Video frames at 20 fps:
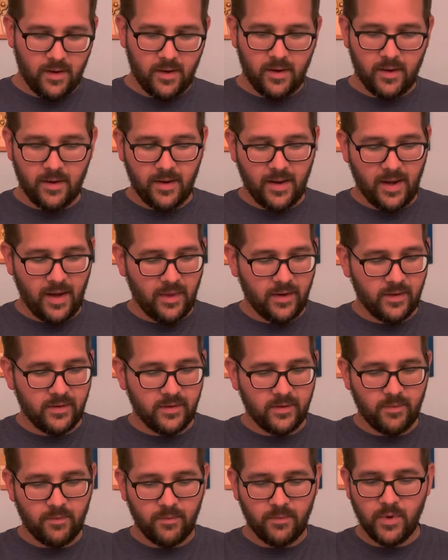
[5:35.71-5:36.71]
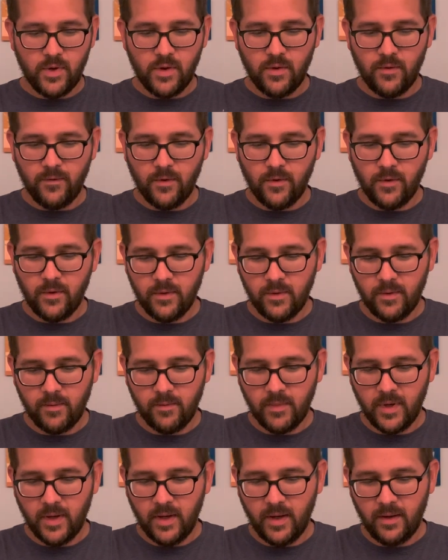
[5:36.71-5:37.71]
Now this beautiful,
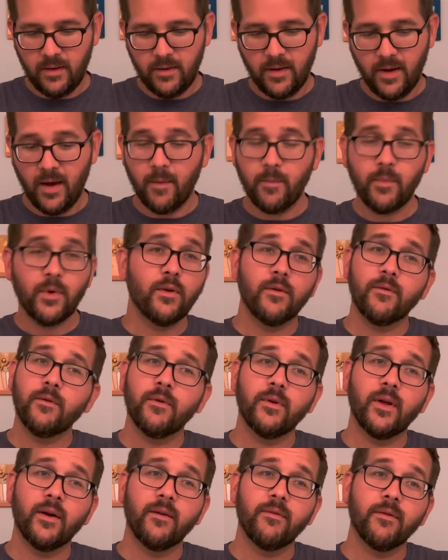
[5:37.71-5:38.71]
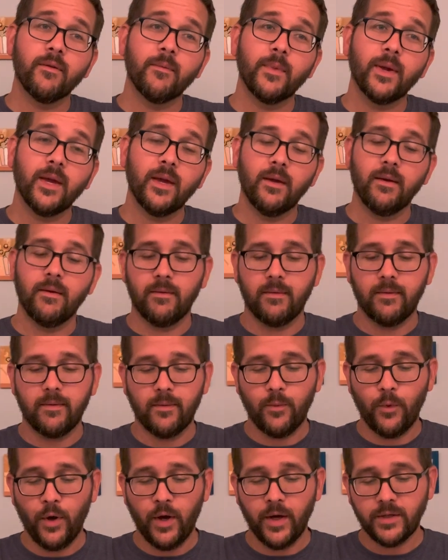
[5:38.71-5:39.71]
but not beautiful enough for me,
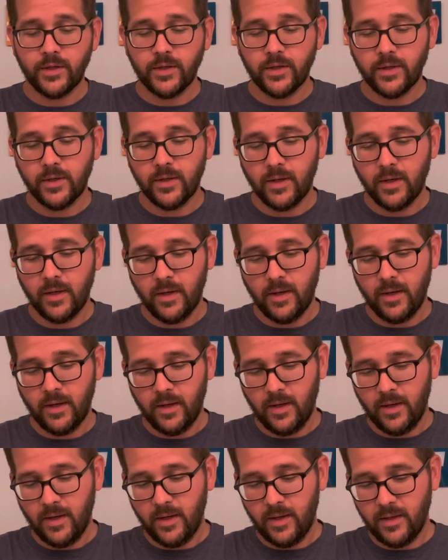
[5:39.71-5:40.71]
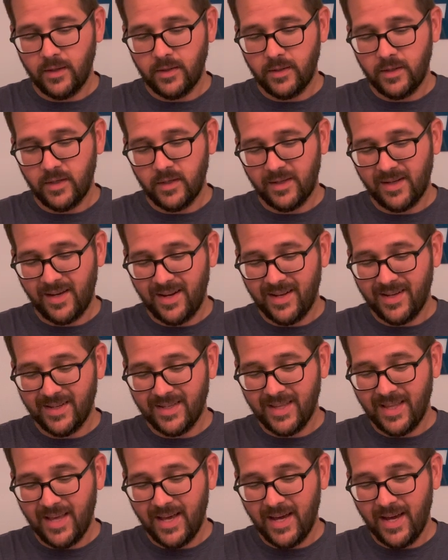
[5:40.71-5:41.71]
watch, is just going to
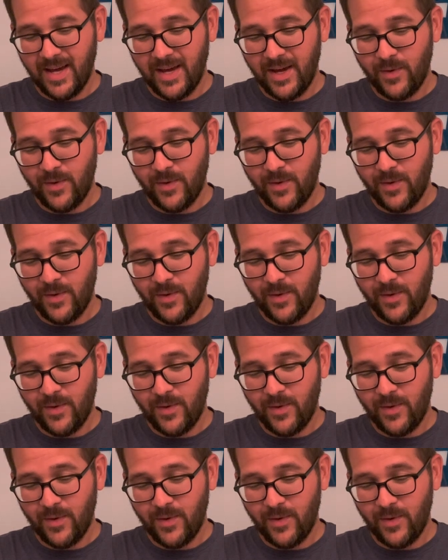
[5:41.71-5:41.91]
slide